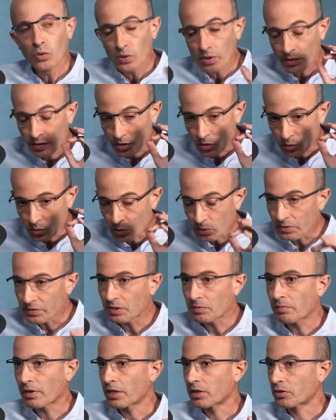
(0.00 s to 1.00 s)
the
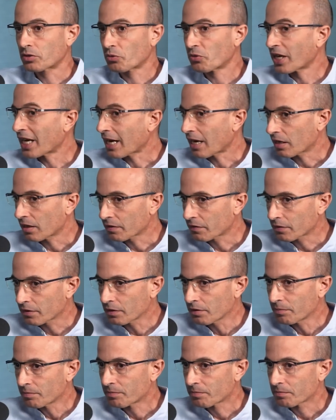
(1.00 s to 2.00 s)
ultimate
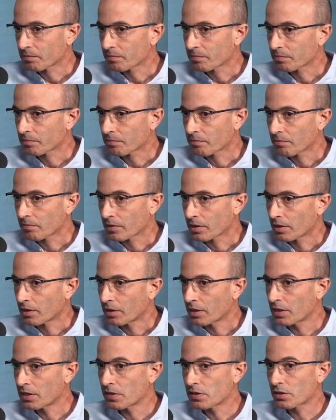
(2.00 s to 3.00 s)
reality
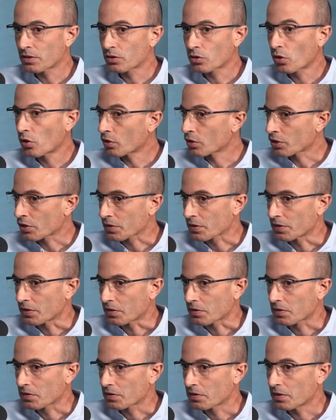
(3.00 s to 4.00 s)
is
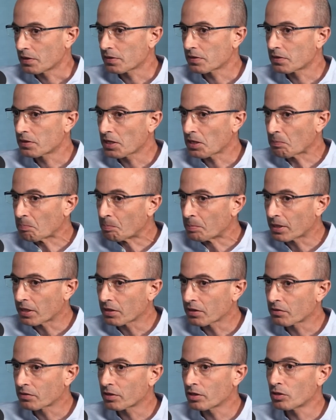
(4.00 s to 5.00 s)
consciousness, is the
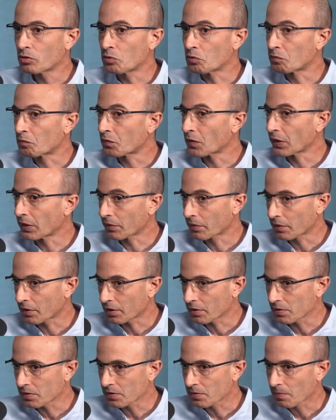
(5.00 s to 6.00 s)
ability to feel
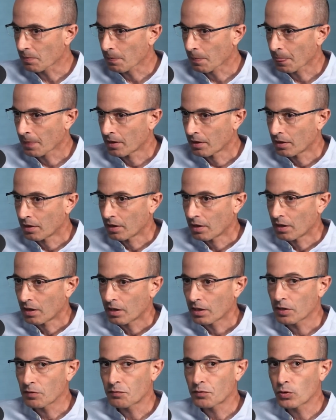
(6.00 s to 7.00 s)
things. Mm-hmm.
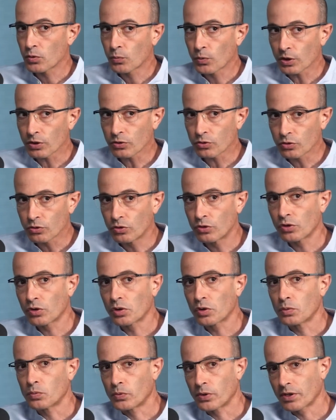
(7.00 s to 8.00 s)
If you want to
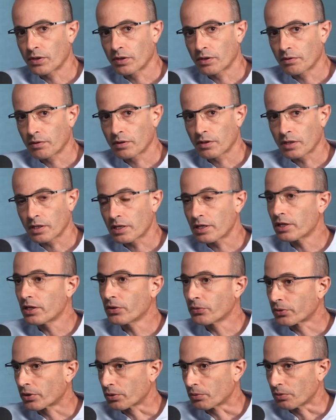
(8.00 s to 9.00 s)
know whether the
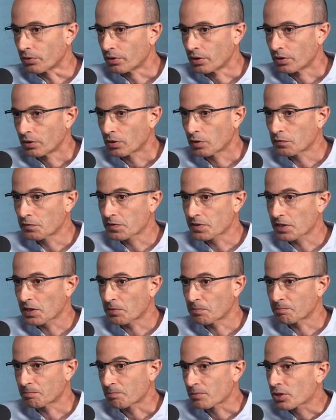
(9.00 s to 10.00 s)
hero of
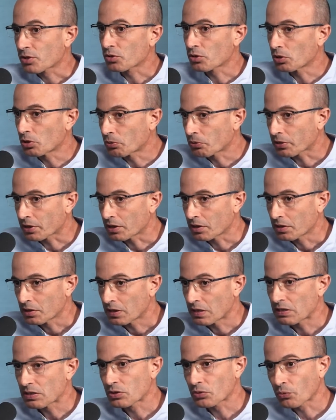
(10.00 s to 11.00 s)
some story
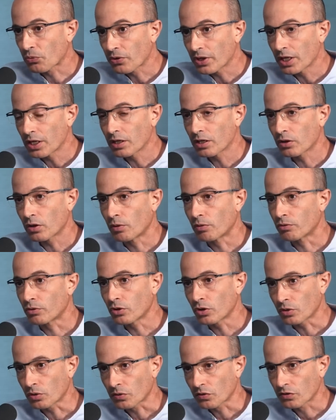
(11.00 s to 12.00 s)
is real or
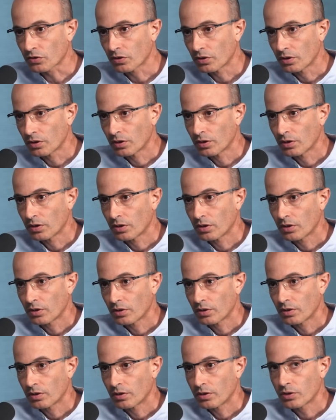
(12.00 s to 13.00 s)
not,
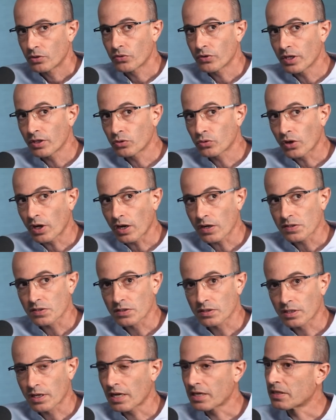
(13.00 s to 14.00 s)
you need to ask,
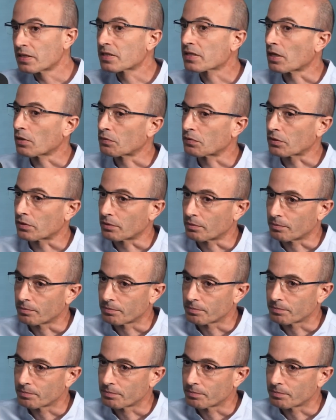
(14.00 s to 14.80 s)
can it suffer?